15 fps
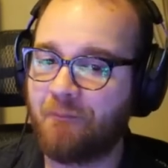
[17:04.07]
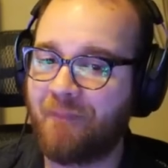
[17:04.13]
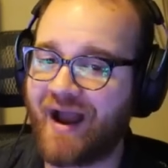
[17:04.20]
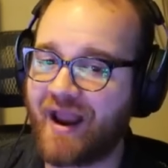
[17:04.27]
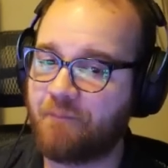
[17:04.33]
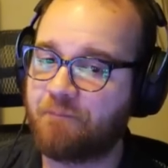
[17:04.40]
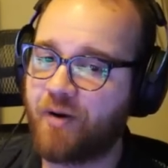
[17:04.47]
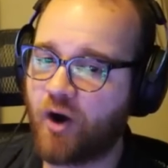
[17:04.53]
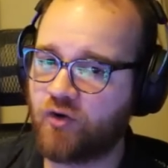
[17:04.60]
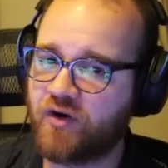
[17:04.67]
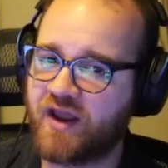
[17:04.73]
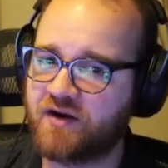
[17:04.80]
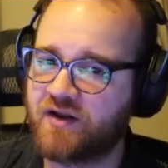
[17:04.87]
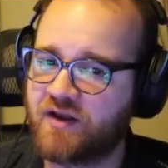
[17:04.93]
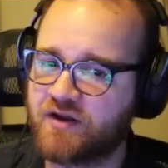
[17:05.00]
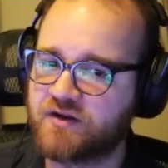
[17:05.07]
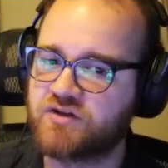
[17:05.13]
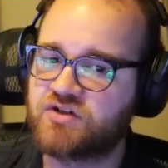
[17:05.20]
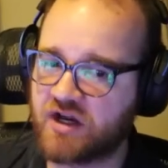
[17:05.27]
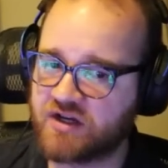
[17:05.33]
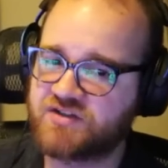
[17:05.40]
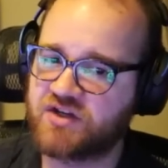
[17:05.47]
opponent
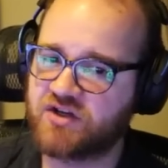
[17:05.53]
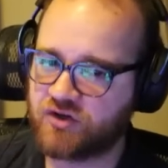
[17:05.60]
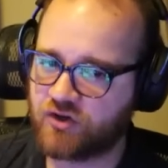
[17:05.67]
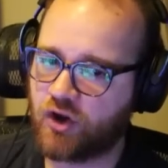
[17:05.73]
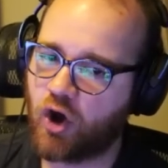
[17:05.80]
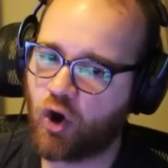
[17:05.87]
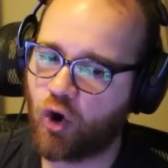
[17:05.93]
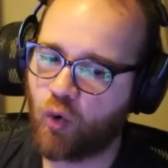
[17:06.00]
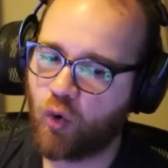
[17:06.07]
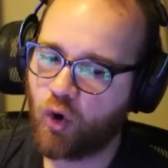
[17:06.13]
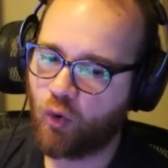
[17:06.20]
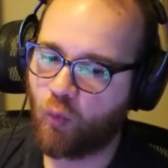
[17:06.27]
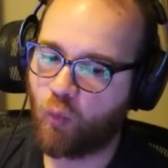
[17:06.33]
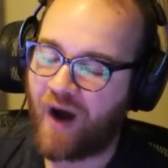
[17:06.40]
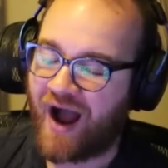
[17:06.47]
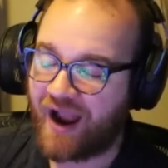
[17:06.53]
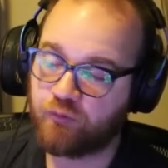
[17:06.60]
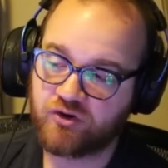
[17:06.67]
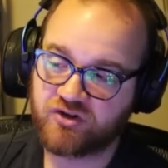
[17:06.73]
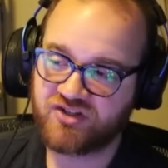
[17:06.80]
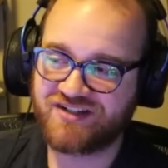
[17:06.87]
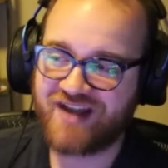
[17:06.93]
doesn't know why
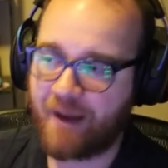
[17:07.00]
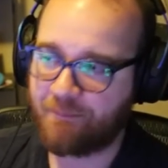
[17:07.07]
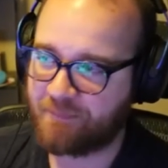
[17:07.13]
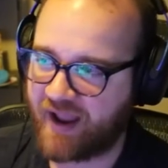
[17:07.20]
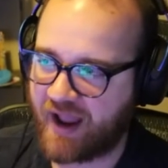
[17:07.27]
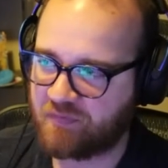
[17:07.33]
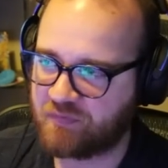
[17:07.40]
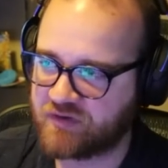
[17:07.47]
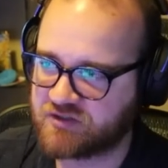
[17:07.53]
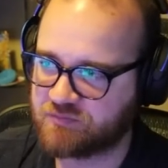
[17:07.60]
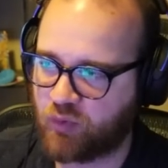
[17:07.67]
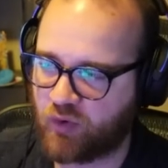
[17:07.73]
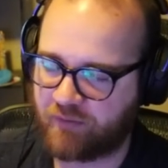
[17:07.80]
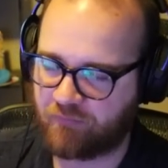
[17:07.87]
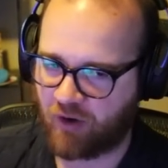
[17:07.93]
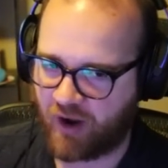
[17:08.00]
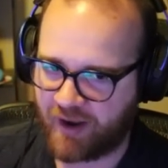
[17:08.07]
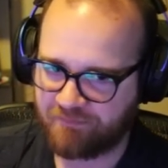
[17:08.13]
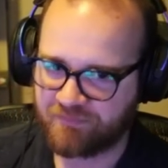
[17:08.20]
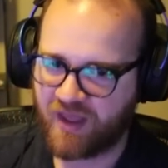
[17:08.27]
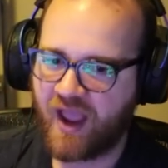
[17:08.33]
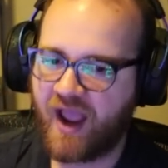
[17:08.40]
we're snapping at this point,
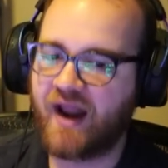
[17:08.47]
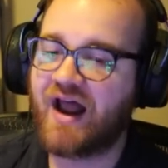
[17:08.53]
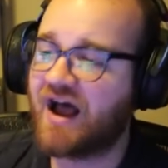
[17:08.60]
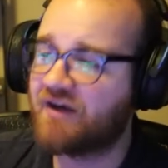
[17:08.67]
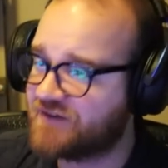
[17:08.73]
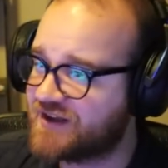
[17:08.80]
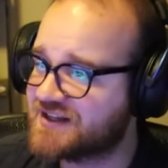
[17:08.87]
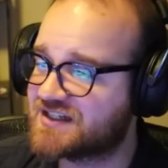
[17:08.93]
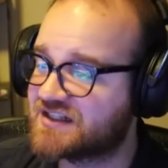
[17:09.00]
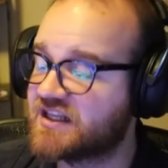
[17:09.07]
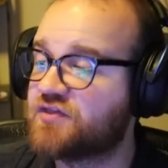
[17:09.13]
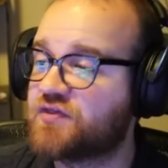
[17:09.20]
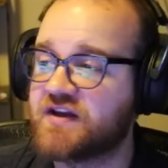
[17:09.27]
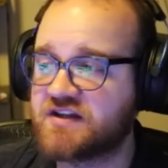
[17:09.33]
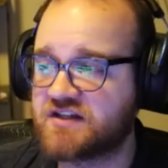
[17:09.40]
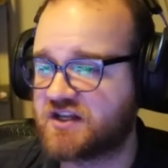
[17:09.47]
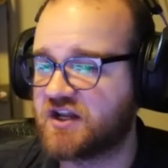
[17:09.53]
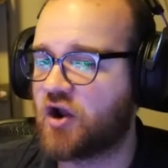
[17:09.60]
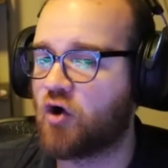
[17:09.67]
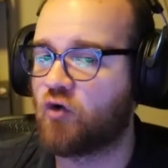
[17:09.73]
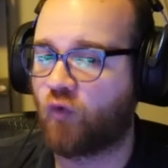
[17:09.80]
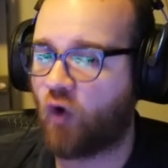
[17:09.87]
right? And obviously things
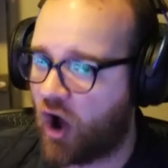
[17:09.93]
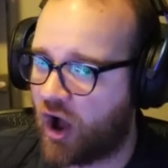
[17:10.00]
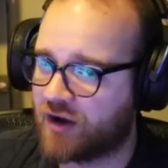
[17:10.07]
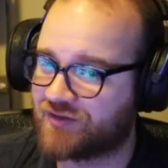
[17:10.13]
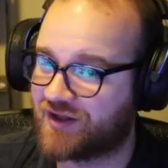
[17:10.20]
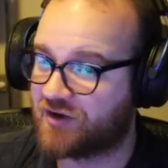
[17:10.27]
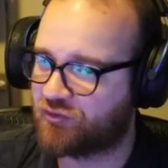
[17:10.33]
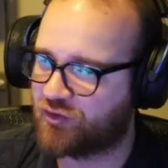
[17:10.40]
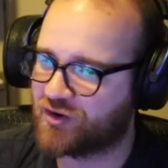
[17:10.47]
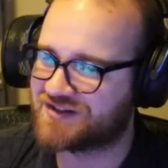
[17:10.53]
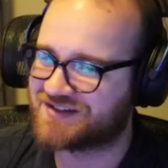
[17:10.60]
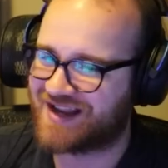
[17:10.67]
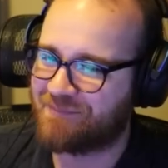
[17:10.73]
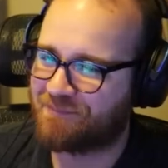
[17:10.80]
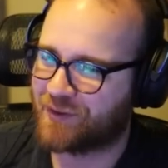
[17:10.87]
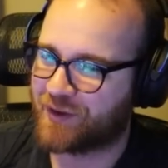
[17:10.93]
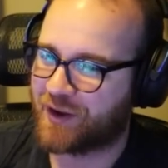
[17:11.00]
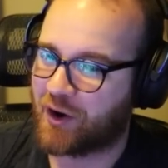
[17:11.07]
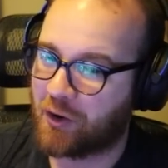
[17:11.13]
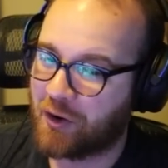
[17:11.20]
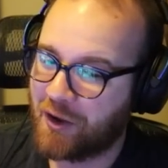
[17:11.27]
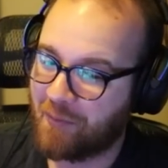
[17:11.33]
can go wrong. Like, for example
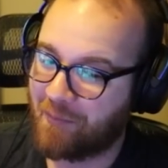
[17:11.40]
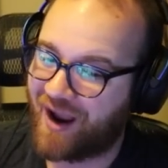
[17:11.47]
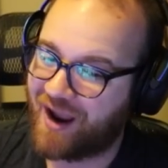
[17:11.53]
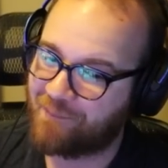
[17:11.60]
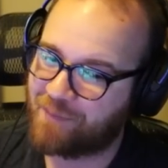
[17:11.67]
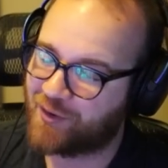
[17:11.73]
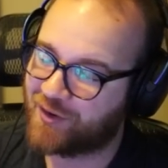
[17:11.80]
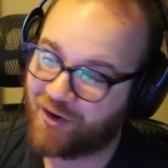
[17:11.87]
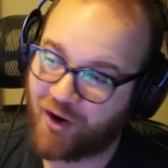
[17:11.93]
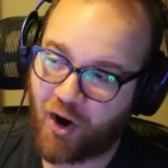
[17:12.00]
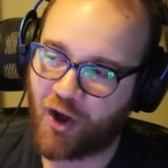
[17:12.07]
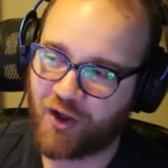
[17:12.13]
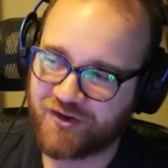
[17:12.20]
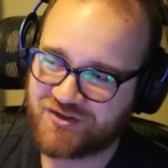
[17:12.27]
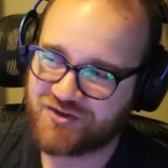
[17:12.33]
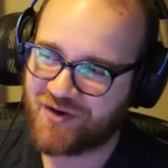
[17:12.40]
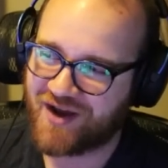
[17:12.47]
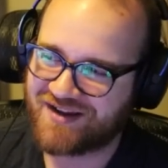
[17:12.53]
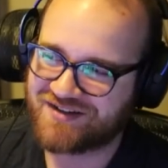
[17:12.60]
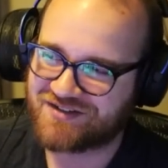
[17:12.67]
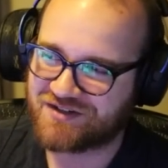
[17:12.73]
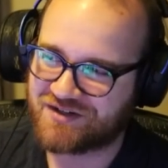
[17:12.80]
here, my opponent also
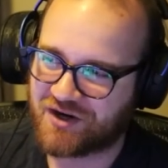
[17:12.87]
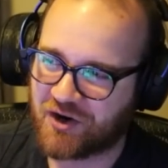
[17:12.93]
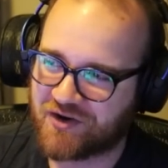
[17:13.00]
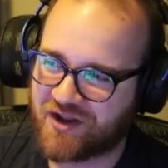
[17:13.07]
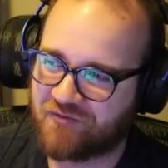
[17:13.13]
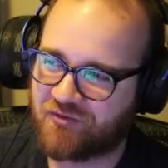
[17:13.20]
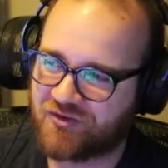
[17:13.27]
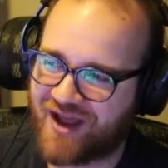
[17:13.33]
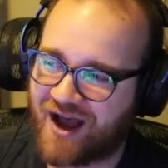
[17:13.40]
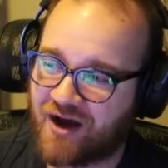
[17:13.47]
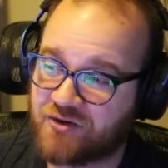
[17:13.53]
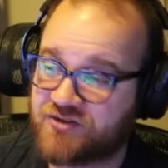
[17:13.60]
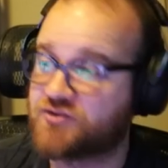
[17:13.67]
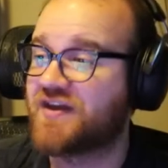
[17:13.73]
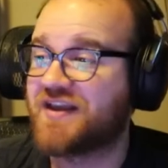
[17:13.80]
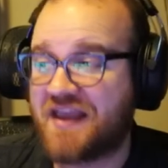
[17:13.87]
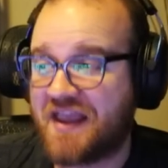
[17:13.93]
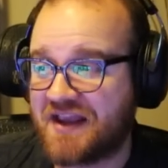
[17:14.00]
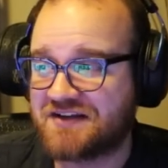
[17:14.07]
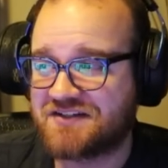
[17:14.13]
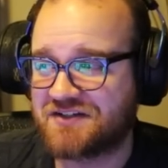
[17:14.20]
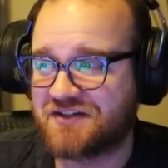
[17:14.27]
has a Daredevil now, so they
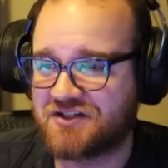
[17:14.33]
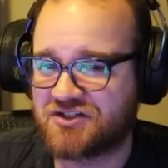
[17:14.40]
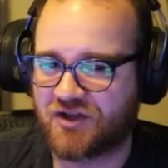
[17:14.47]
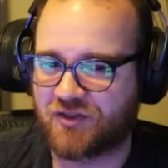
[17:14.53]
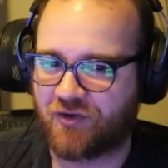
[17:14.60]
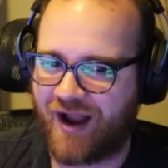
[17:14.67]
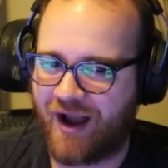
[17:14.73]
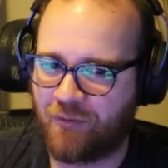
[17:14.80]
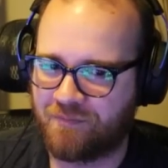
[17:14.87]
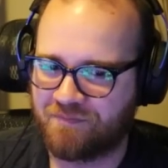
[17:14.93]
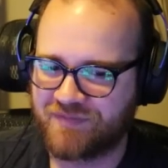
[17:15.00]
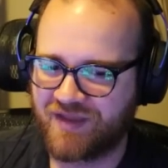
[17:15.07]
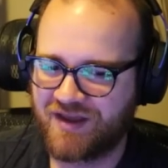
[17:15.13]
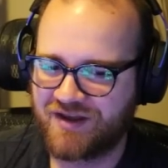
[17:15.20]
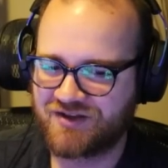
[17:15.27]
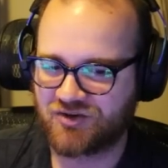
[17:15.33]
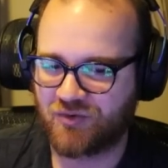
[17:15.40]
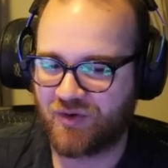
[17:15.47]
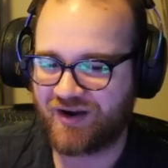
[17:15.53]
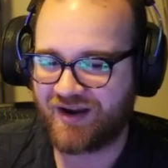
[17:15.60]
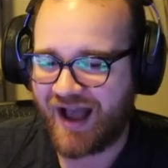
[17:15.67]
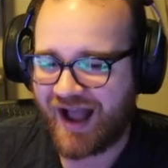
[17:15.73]
cancel each other out. So
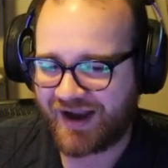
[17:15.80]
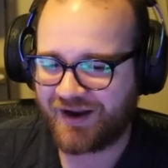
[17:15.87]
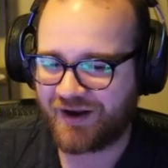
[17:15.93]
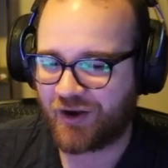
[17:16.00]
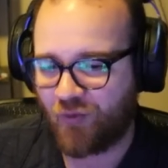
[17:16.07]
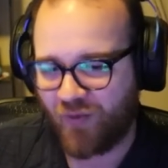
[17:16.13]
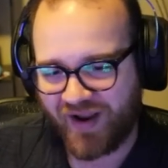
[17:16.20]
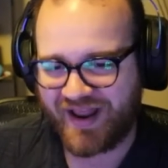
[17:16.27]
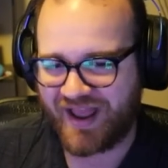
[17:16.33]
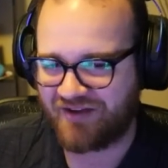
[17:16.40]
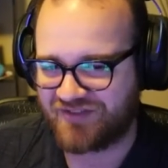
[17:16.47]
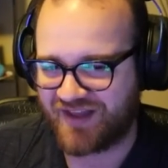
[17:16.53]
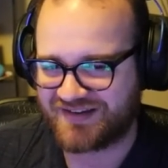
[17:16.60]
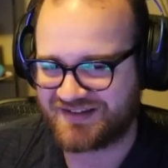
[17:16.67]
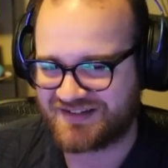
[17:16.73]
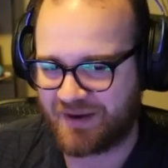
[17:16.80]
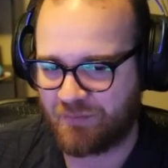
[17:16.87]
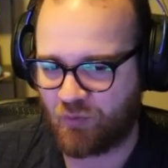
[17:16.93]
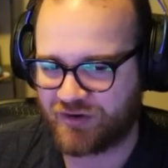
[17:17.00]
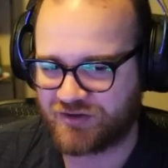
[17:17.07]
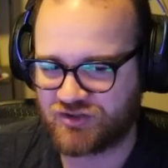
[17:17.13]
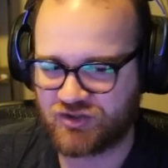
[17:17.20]
we're not going to quite have that same
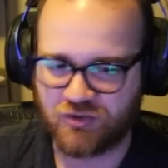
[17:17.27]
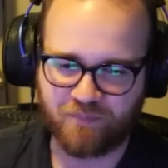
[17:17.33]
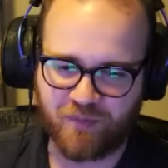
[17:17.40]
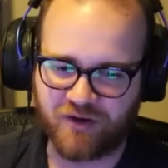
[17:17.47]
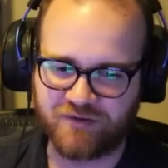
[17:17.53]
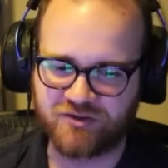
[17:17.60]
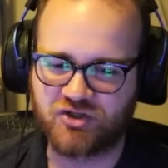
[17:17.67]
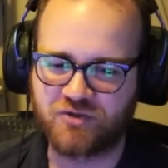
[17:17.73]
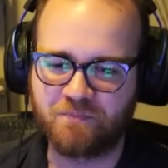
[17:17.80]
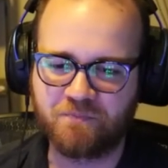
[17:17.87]
1-2 punch.